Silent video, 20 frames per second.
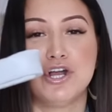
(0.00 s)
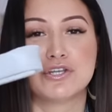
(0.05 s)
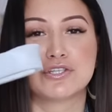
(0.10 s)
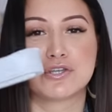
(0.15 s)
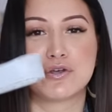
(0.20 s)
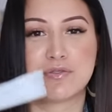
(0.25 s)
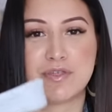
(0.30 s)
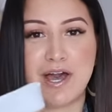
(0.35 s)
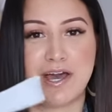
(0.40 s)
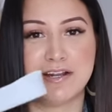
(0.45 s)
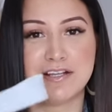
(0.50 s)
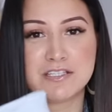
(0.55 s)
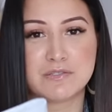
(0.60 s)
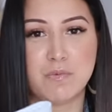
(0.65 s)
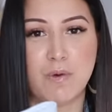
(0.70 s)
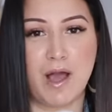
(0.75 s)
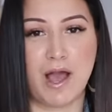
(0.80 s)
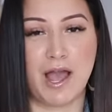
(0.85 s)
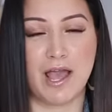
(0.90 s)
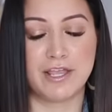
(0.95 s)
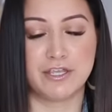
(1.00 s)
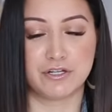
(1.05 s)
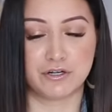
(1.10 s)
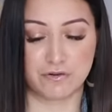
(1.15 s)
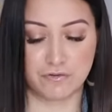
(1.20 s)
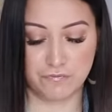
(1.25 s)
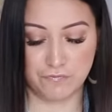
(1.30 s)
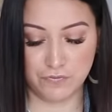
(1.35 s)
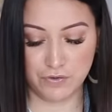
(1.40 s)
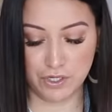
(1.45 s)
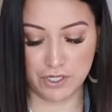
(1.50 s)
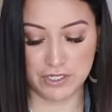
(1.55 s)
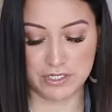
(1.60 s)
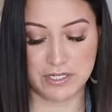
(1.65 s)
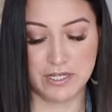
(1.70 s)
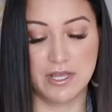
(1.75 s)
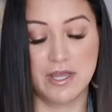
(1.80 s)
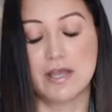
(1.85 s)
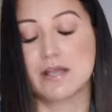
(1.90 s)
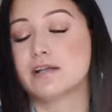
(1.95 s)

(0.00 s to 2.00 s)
So that is why your foot